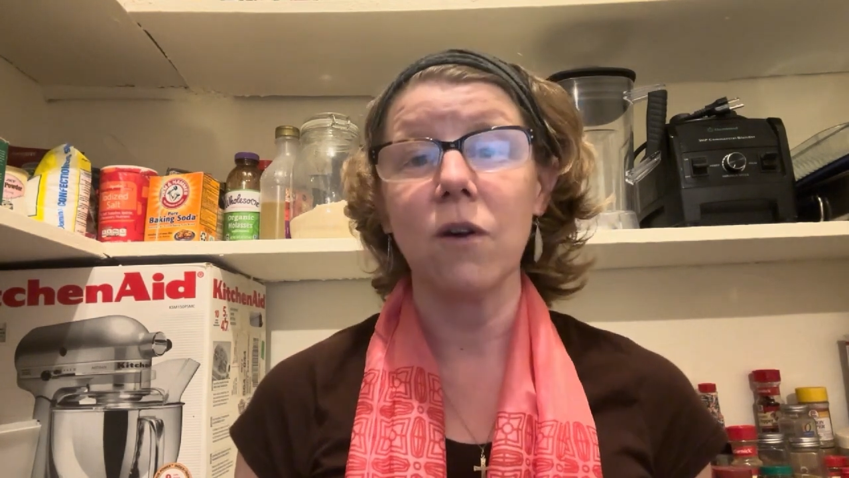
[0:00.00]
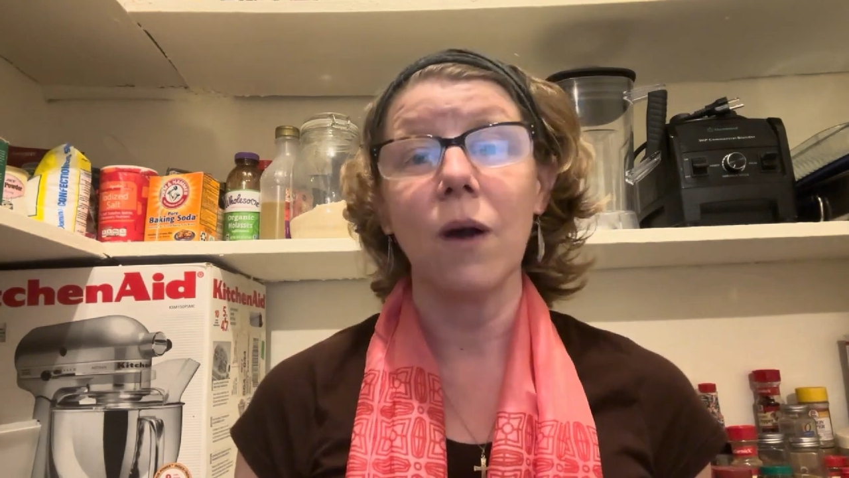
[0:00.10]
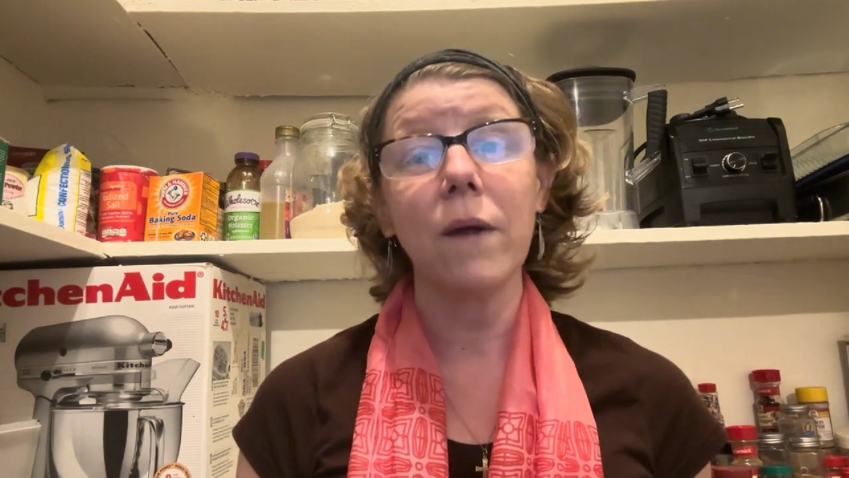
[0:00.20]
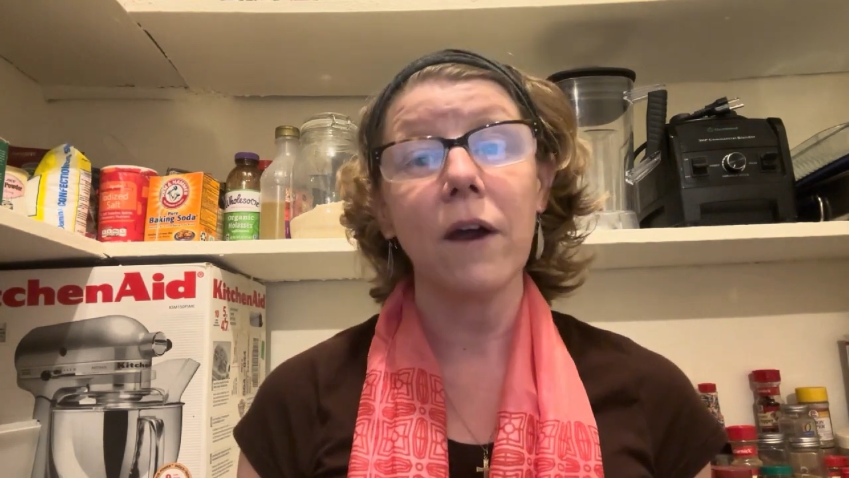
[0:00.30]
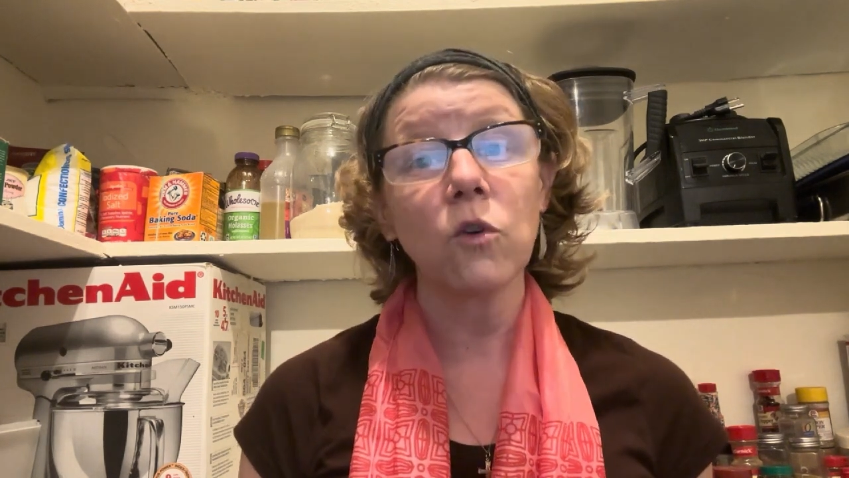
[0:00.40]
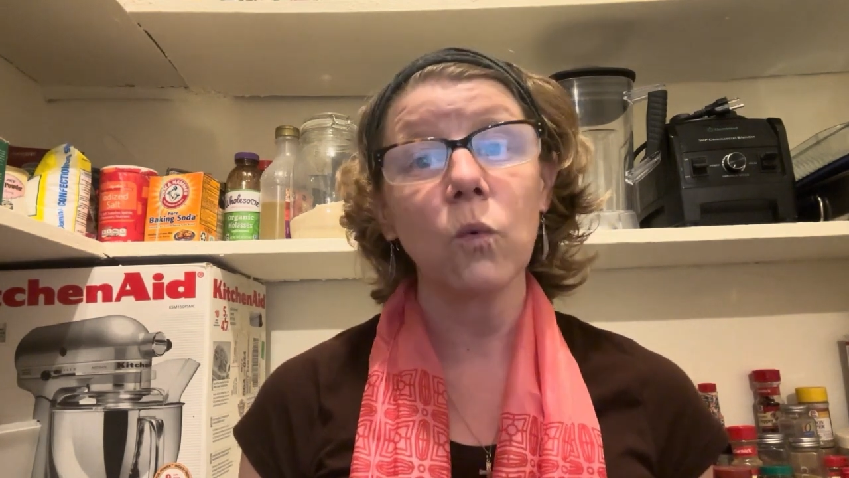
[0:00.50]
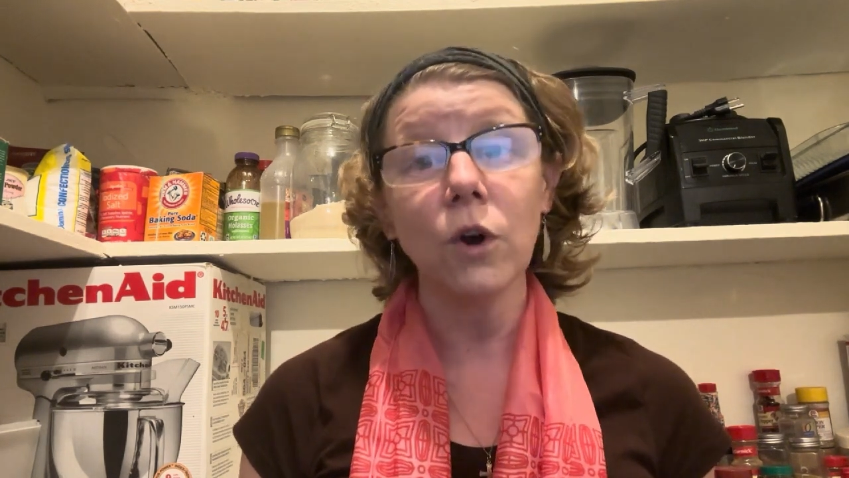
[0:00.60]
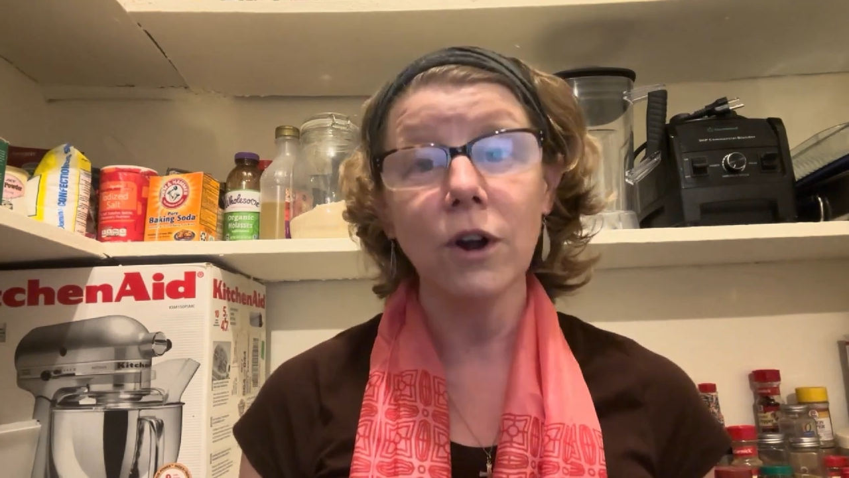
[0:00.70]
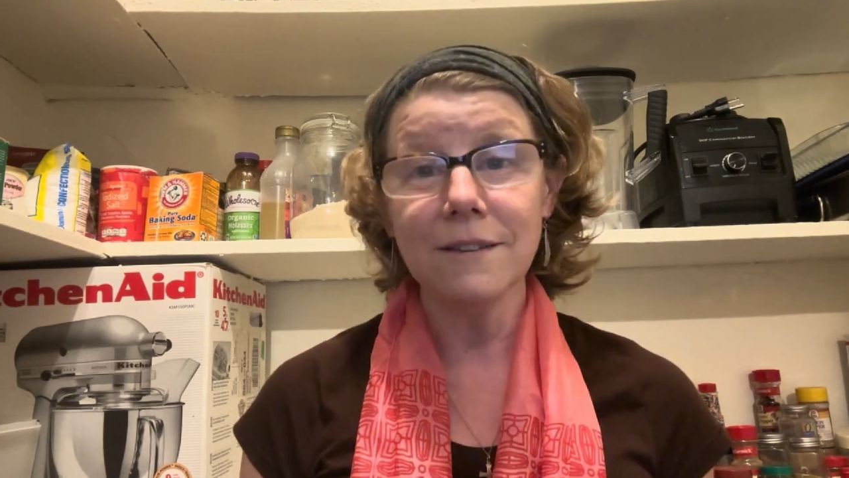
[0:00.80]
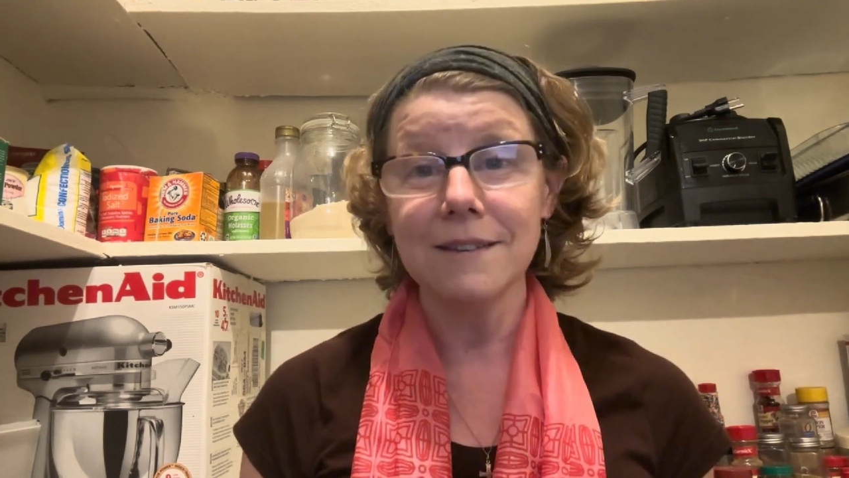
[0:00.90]
and we are the
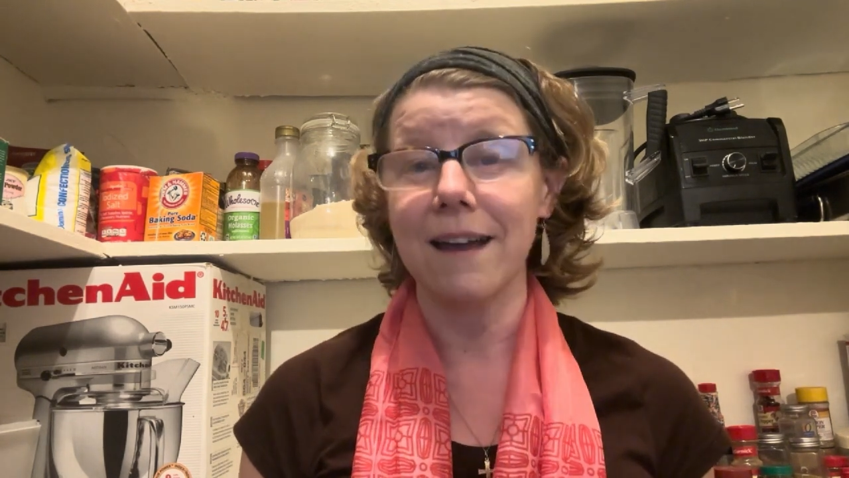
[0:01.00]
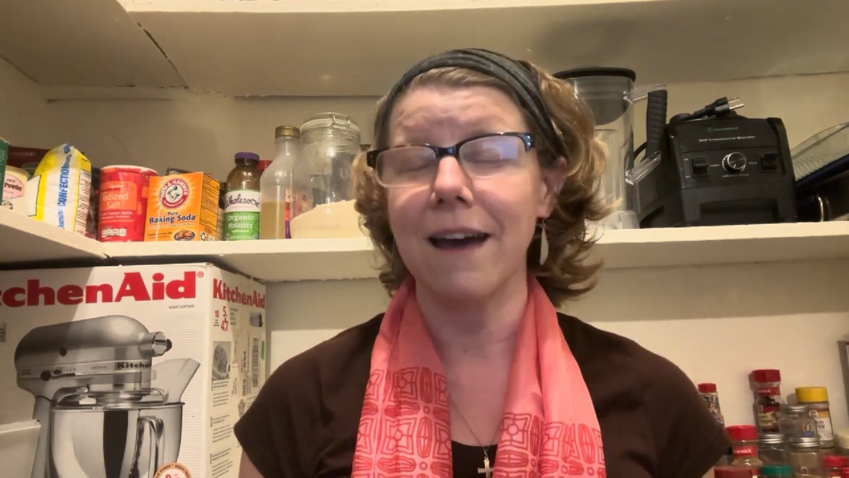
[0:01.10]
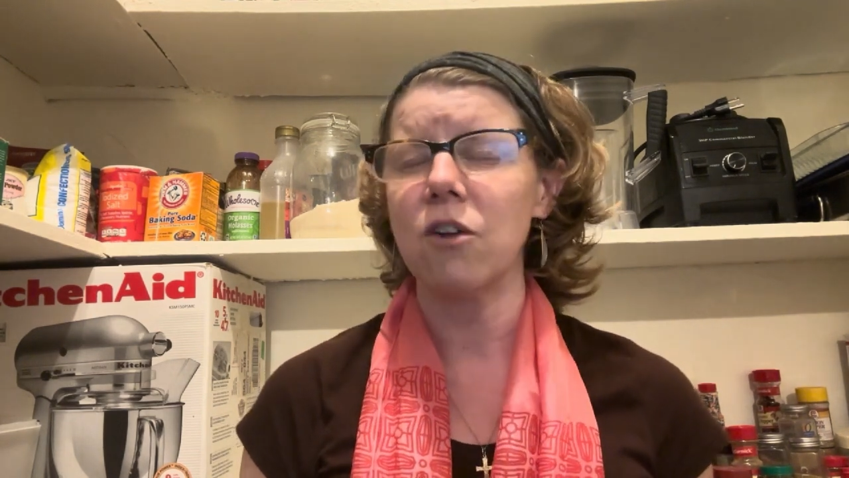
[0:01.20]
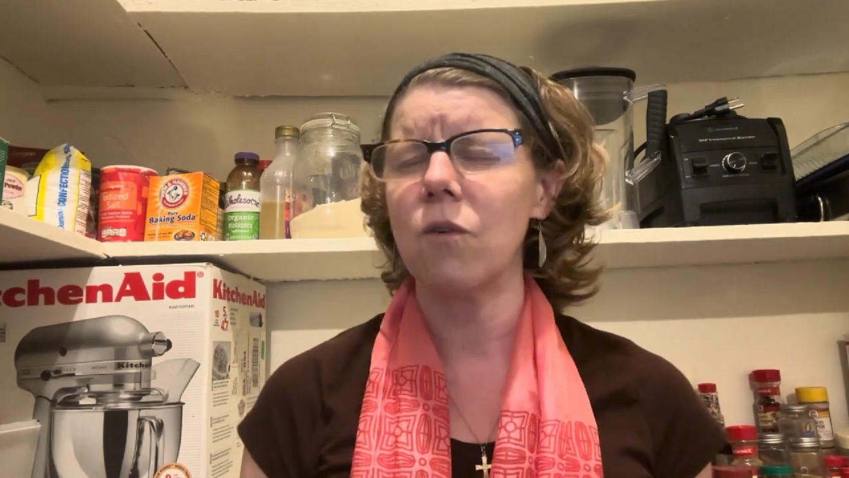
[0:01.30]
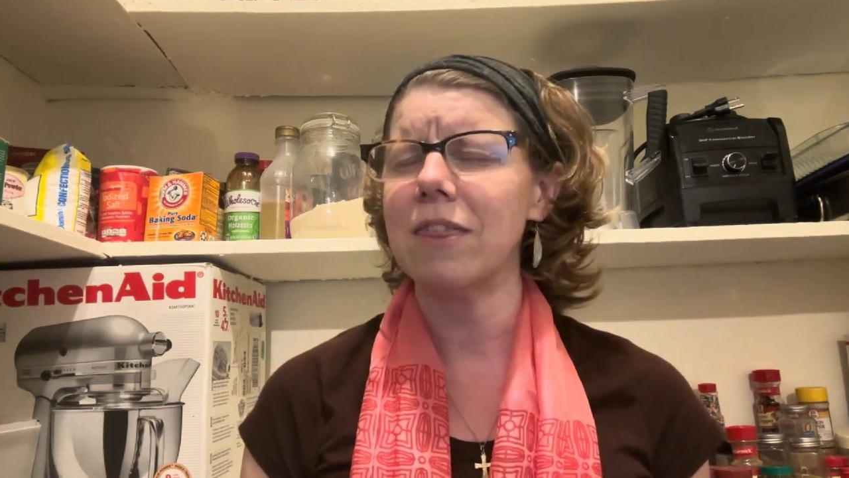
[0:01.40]
world together,